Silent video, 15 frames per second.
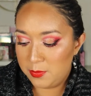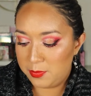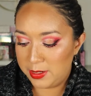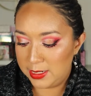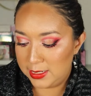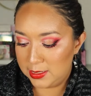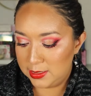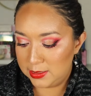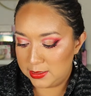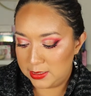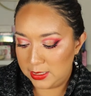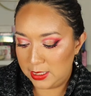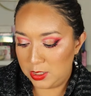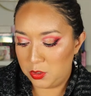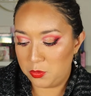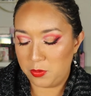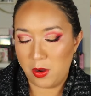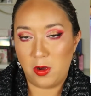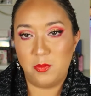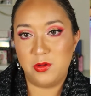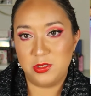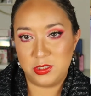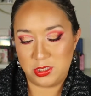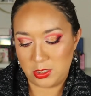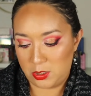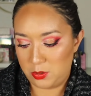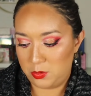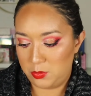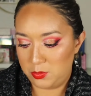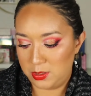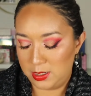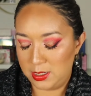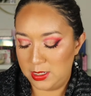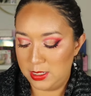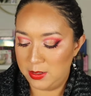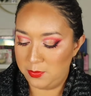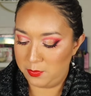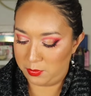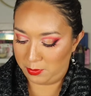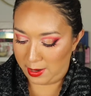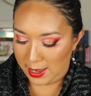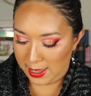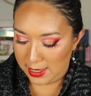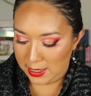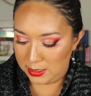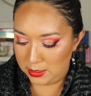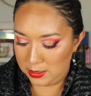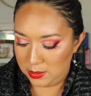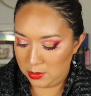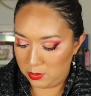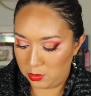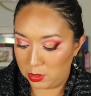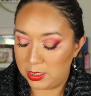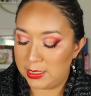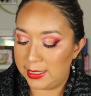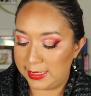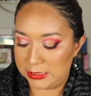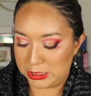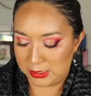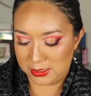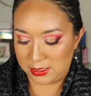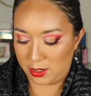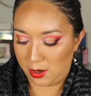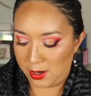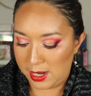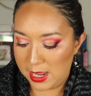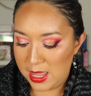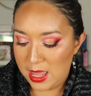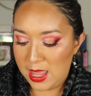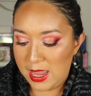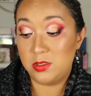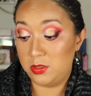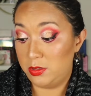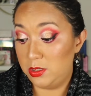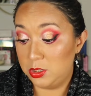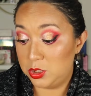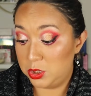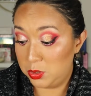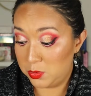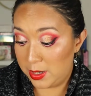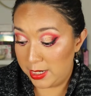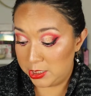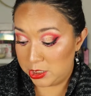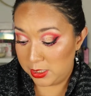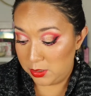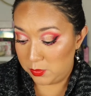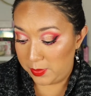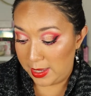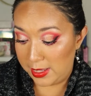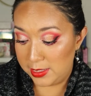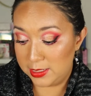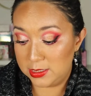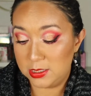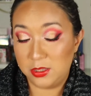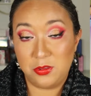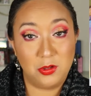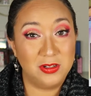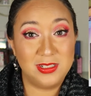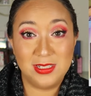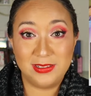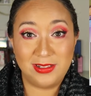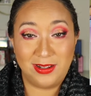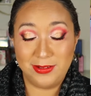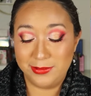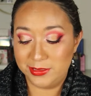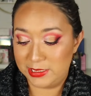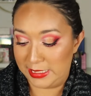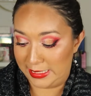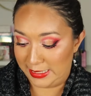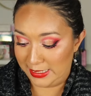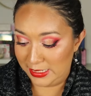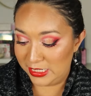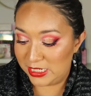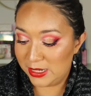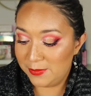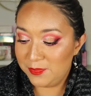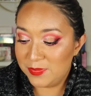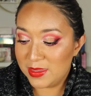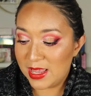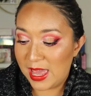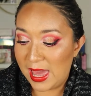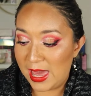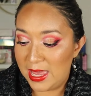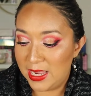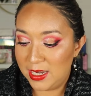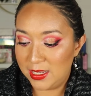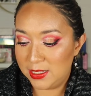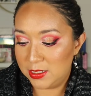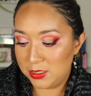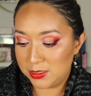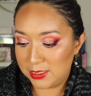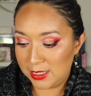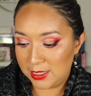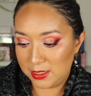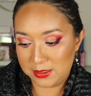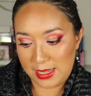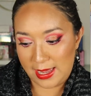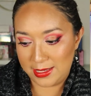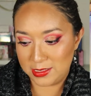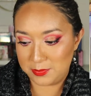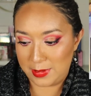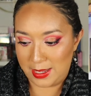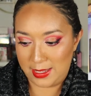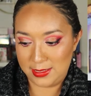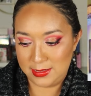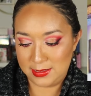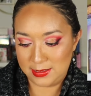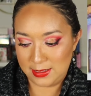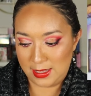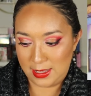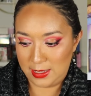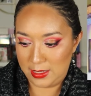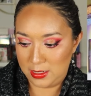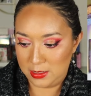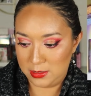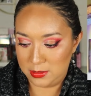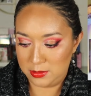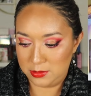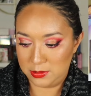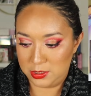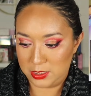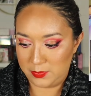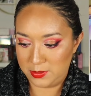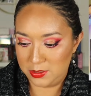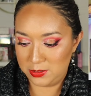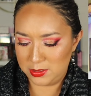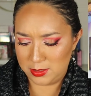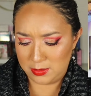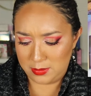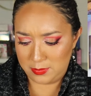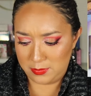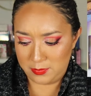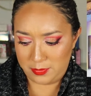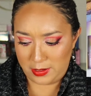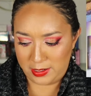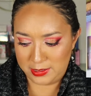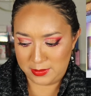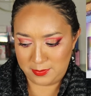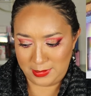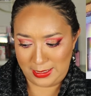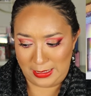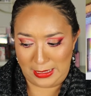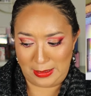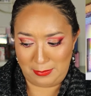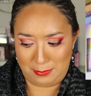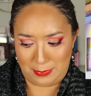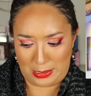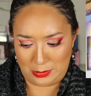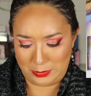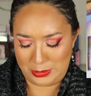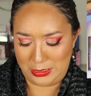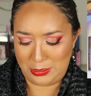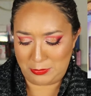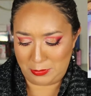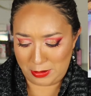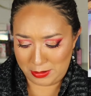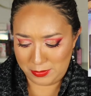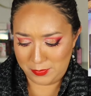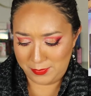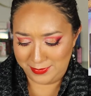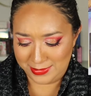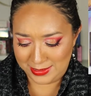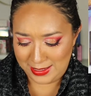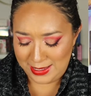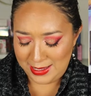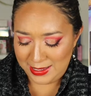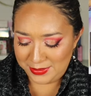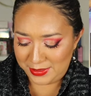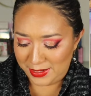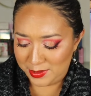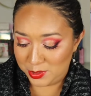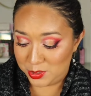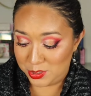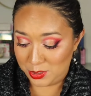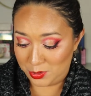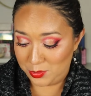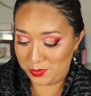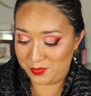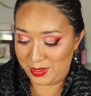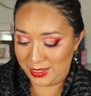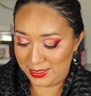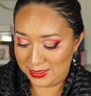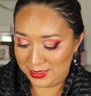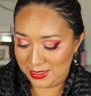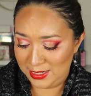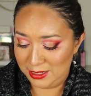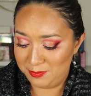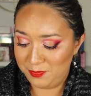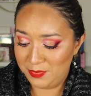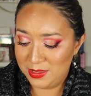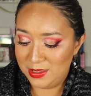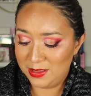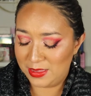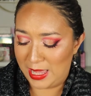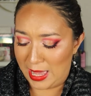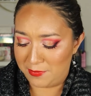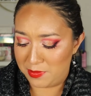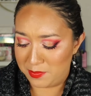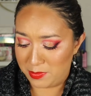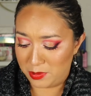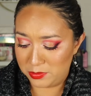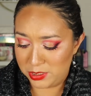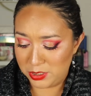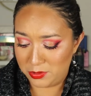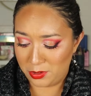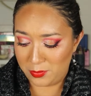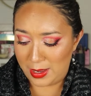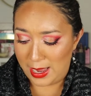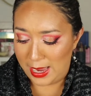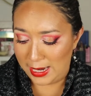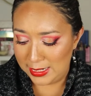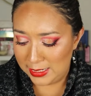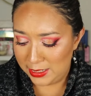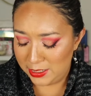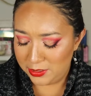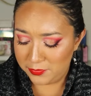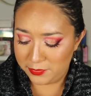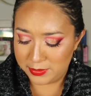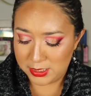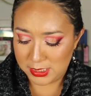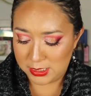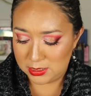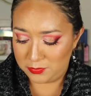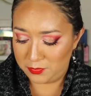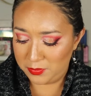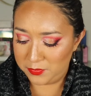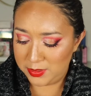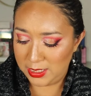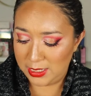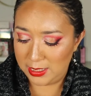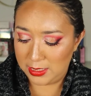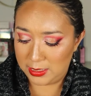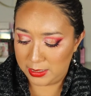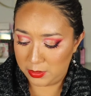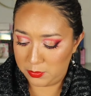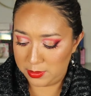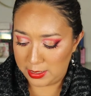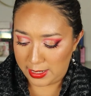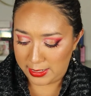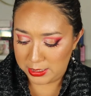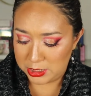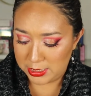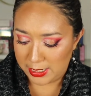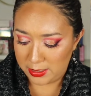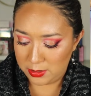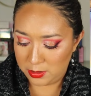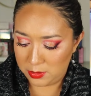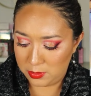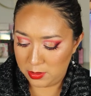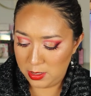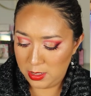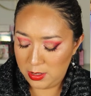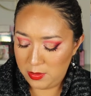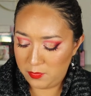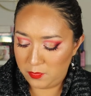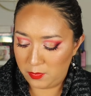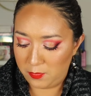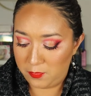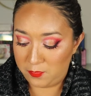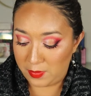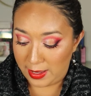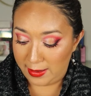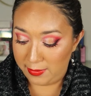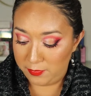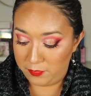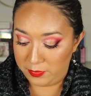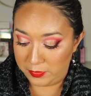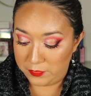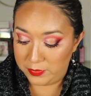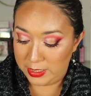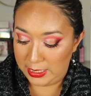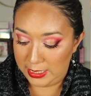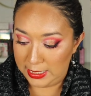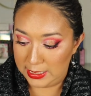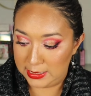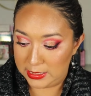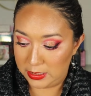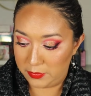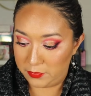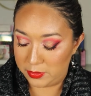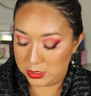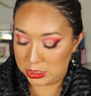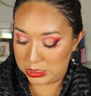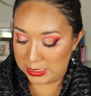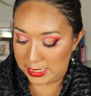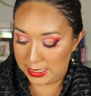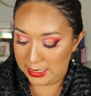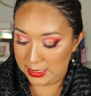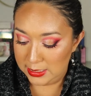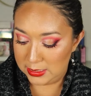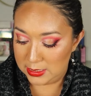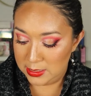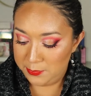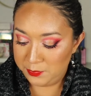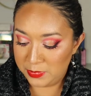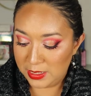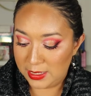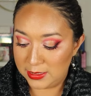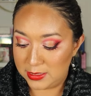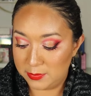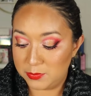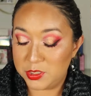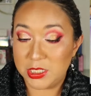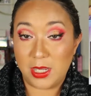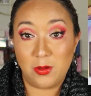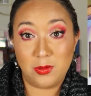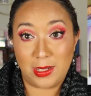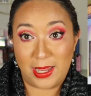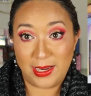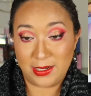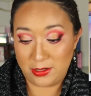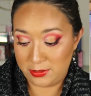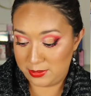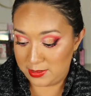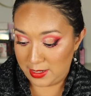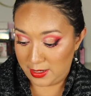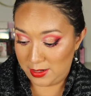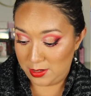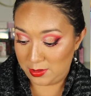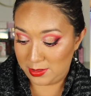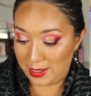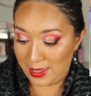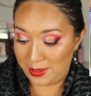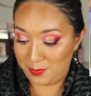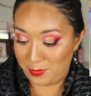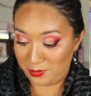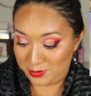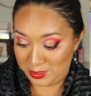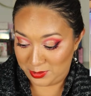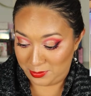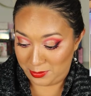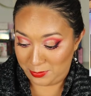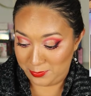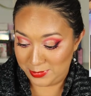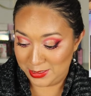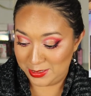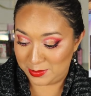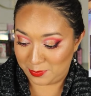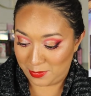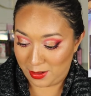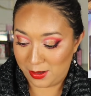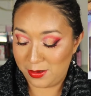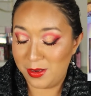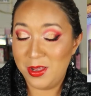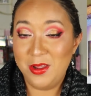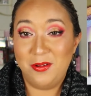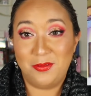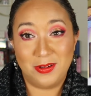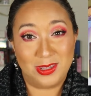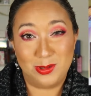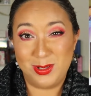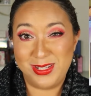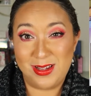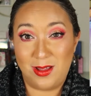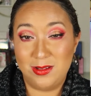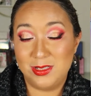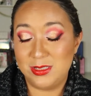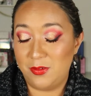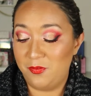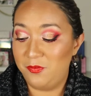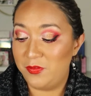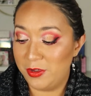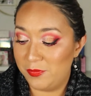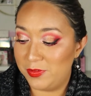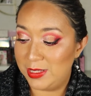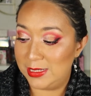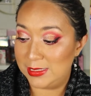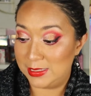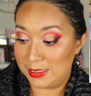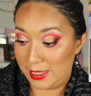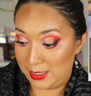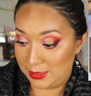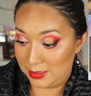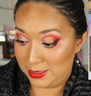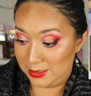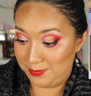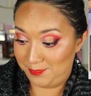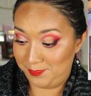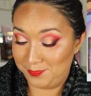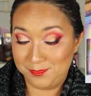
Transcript: but it is the Chromozone brand or collection, sorry. So there's two eyeshadow palettes, thirteen dollars each, and it looks like it has mattes and shimmers and possibly multi-chromes. That is so amazing. They have a multi-chrome highlighter for six fifty, a liquid eyeshadow for five fifty in different shades, and some gel liners that look like multi-chromes as well for three dollars and fifty cents.